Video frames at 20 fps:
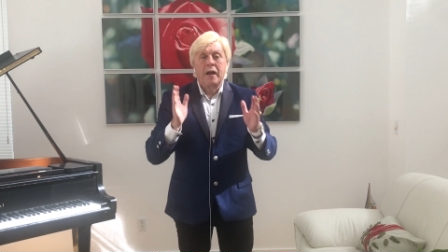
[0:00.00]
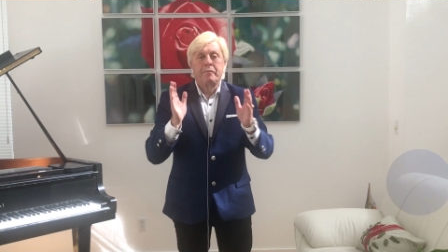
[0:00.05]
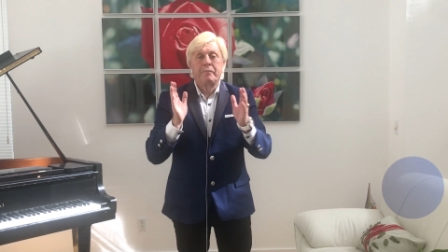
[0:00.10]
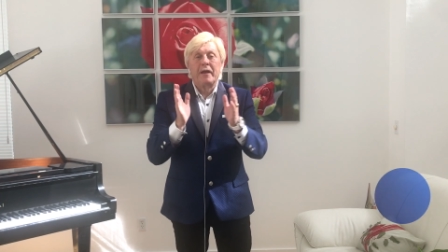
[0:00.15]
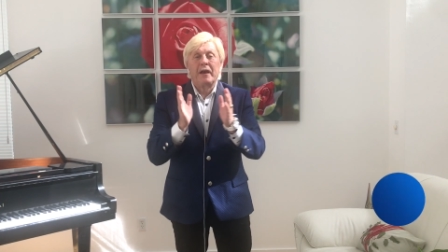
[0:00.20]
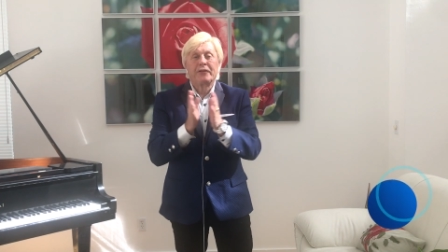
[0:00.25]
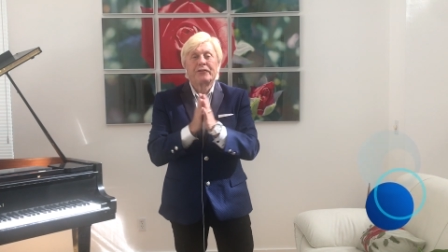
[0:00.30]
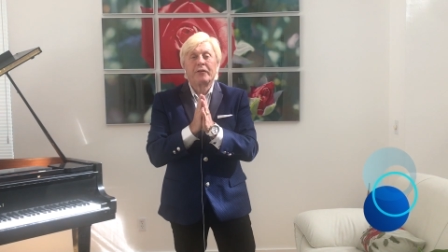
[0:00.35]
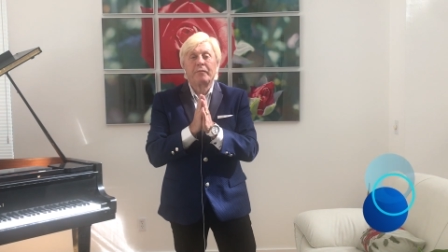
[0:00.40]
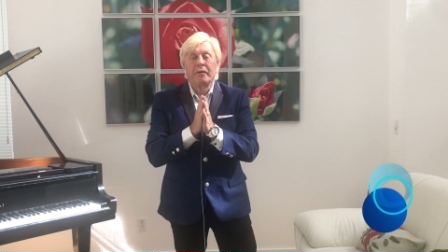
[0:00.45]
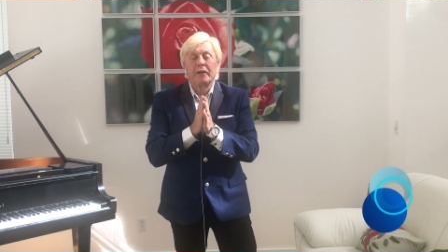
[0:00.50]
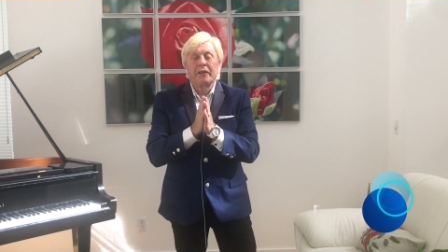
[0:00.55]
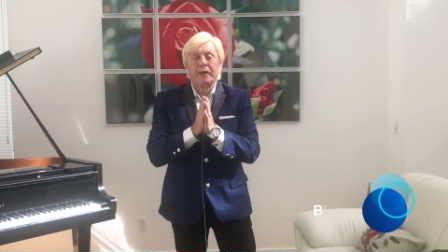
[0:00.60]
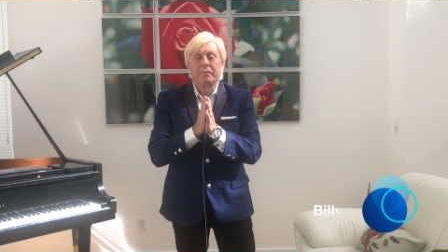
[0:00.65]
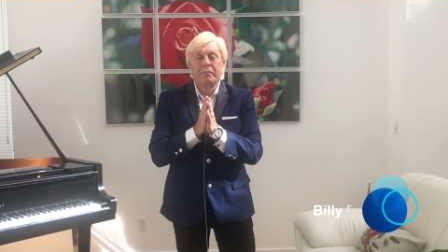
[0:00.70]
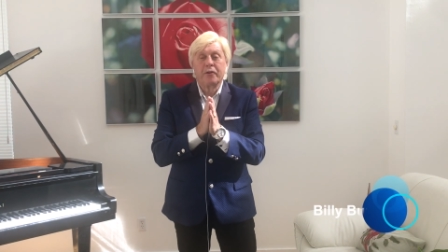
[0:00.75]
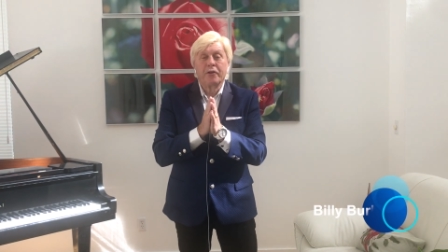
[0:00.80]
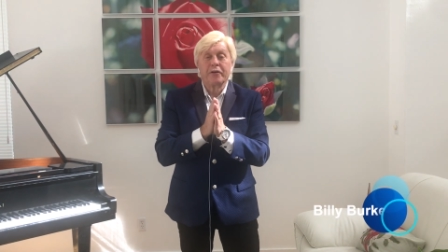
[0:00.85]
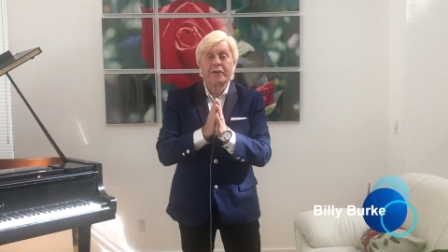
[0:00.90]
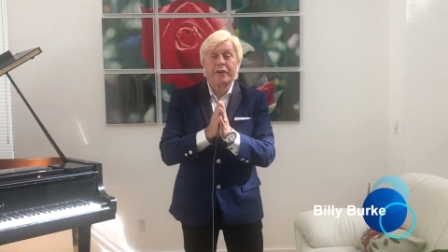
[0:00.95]
Pastor Billy
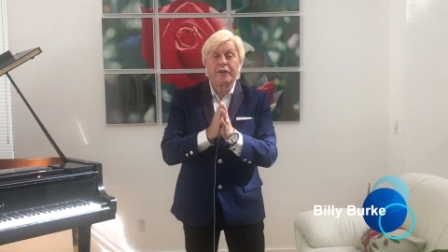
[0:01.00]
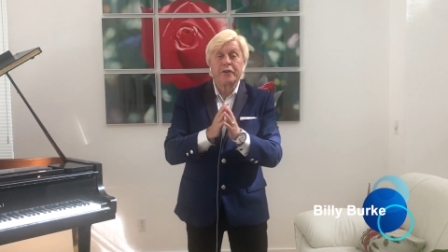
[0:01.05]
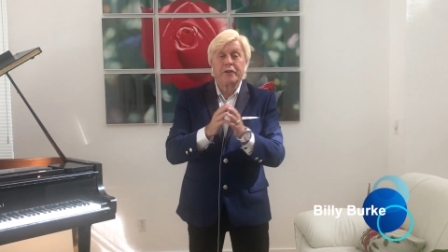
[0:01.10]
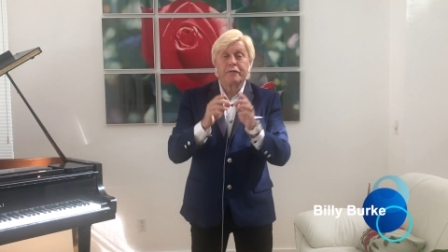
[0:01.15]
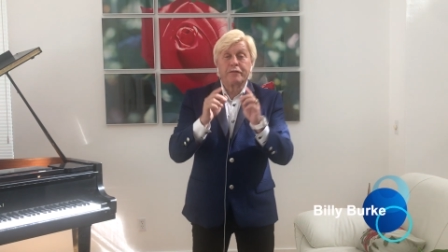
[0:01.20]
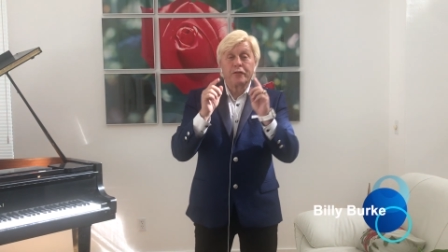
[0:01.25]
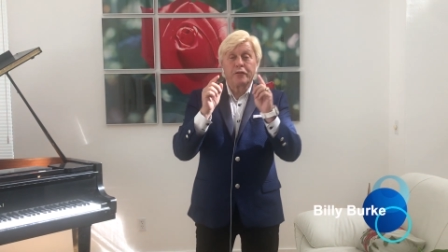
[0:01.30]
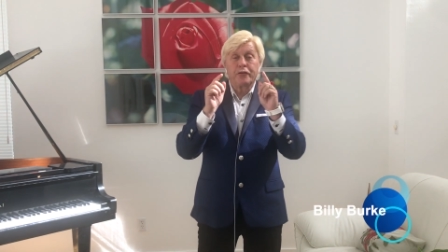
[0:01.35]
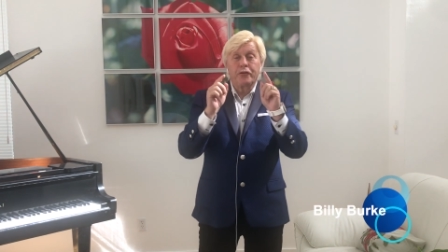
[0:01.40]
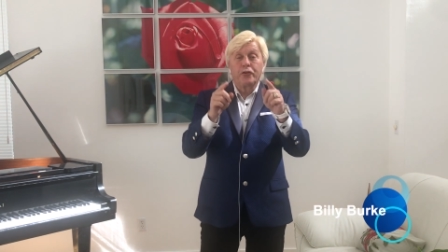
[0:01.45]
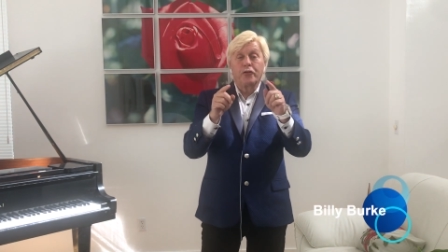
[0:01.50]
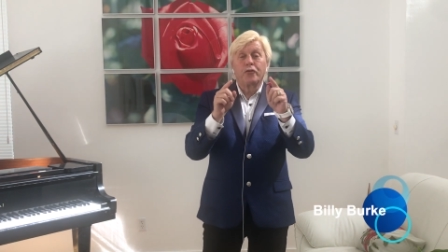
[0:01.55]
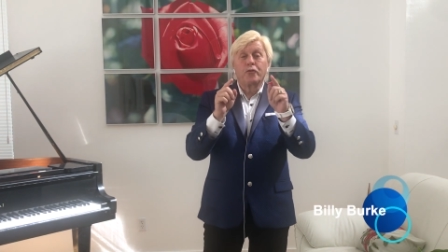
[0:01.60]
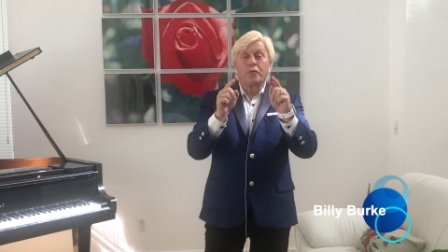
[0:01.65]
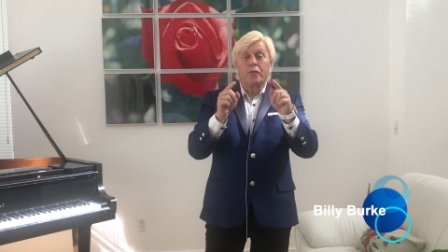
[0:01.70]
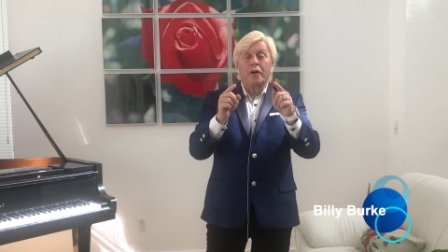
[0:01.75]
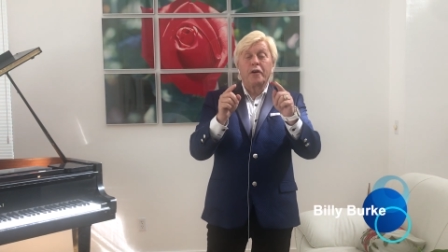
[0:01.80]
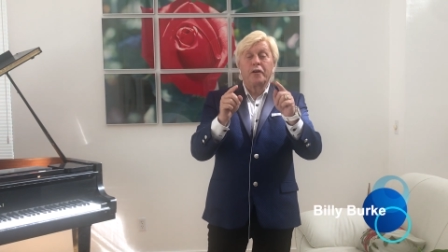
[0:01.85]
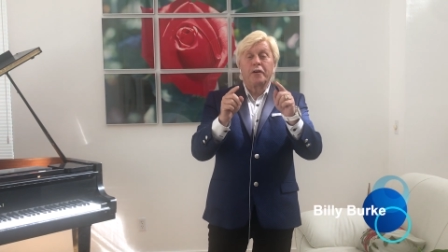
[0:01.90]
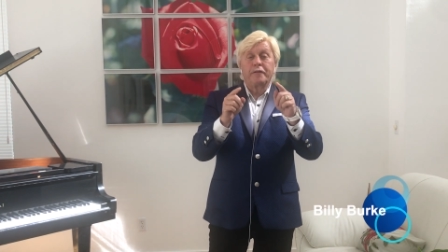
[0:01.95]
Burke here for Your
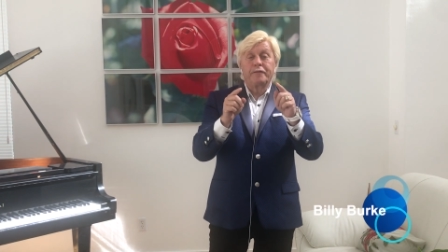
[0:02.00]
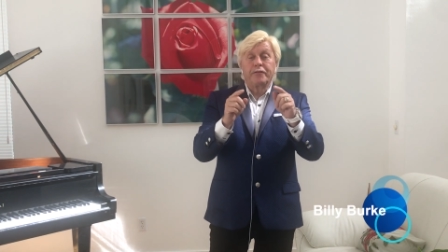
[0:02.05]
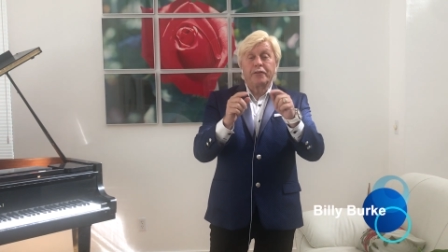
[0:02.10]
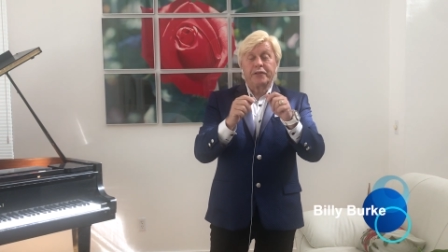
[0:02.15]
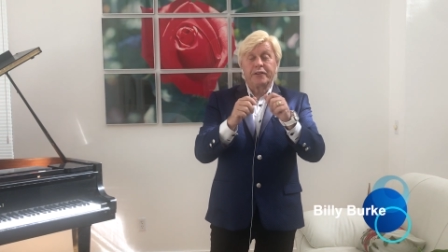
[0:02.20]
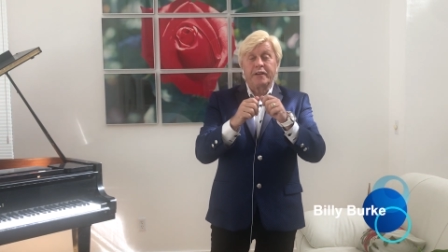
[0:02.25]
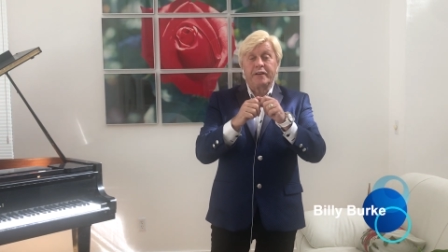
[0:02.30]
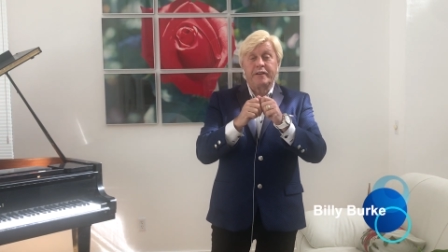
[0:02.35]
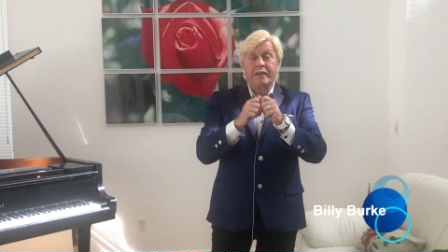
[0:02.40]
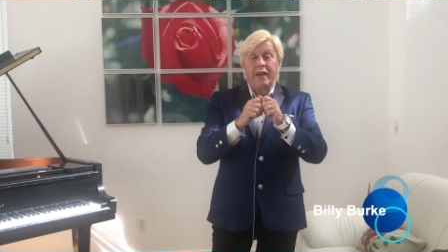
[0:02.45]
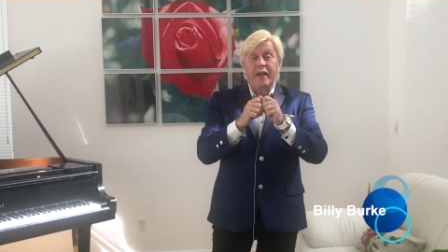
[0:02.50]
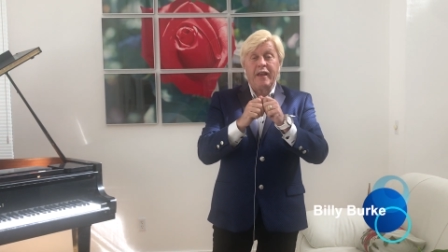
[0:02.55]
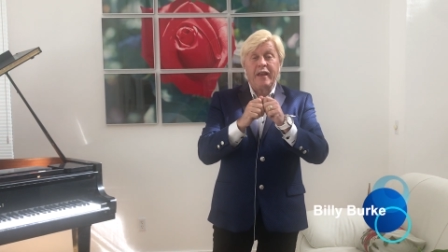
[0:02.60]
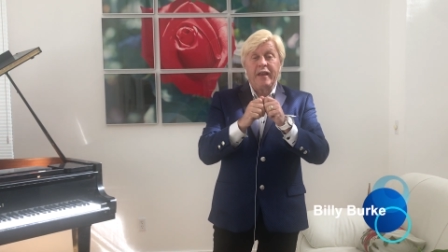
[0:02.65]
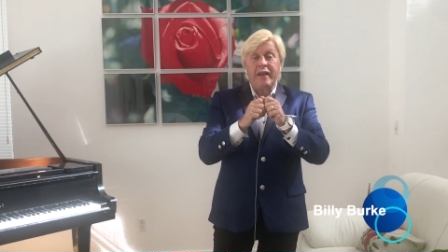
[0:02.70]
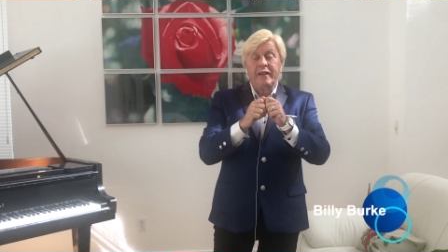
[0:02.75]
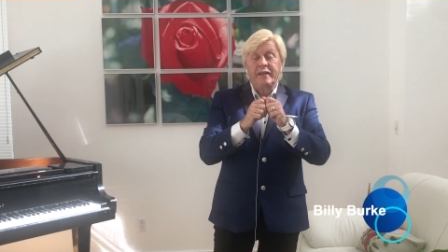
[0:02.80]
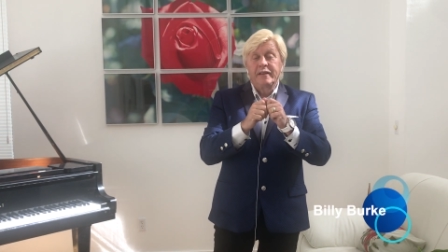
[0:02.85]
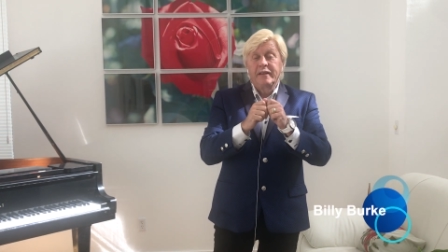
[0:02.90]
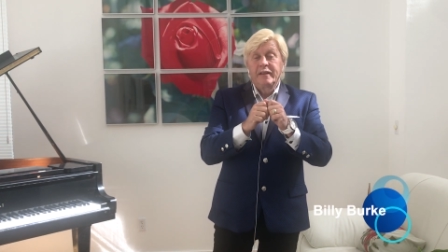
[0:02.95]
Word for
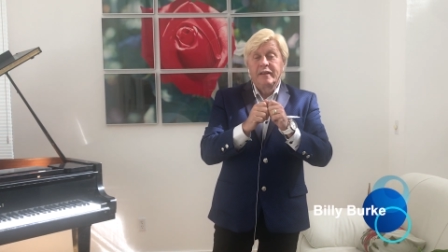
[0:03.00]
Today.